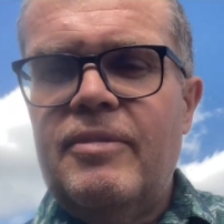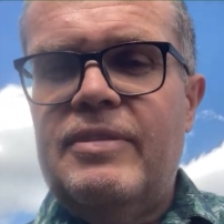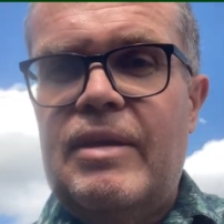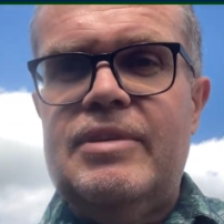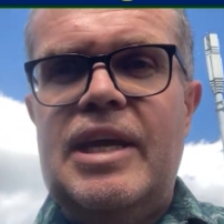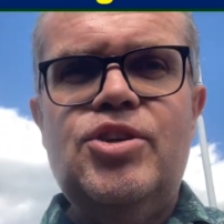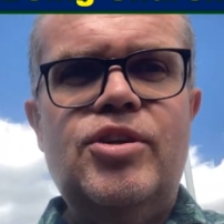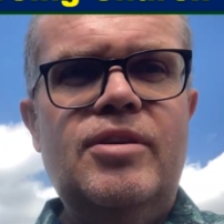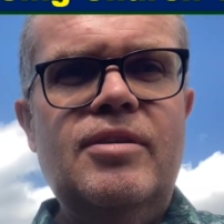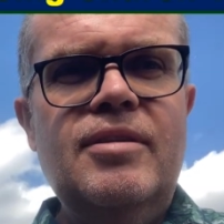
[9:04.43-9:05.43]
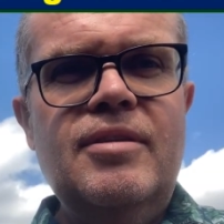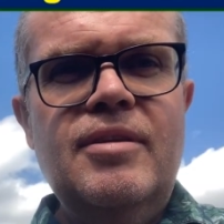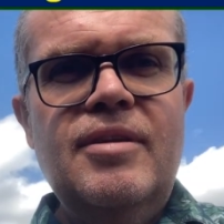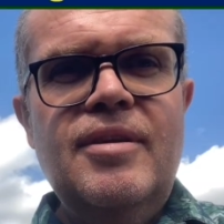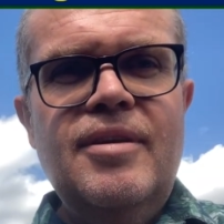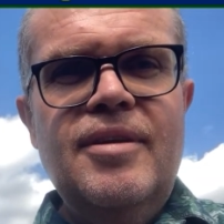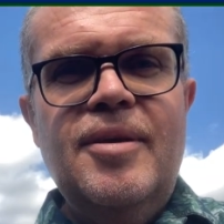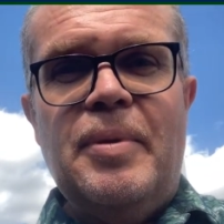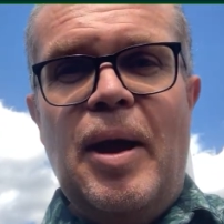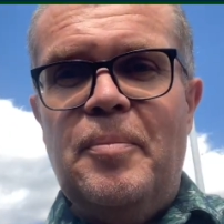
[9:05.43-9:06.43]
foundation
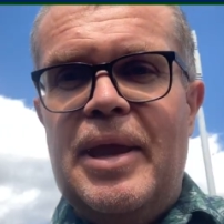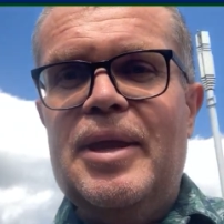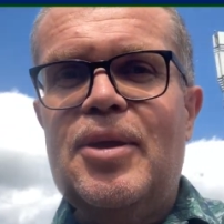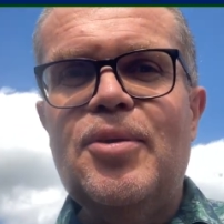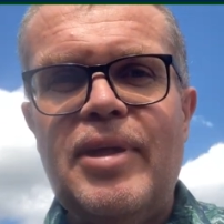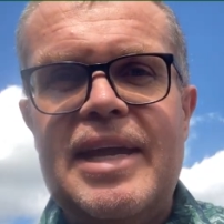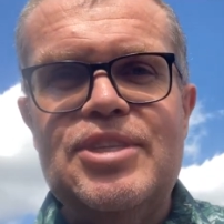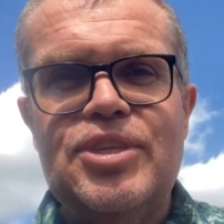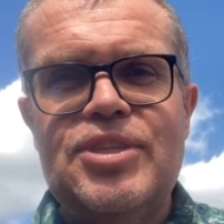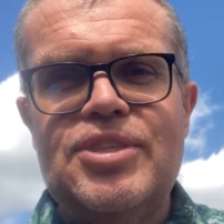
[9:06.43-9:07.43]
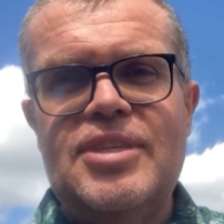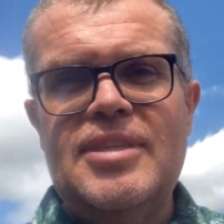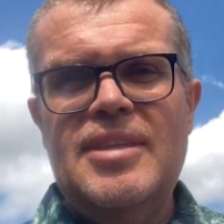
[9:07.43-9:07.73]
about being courageous.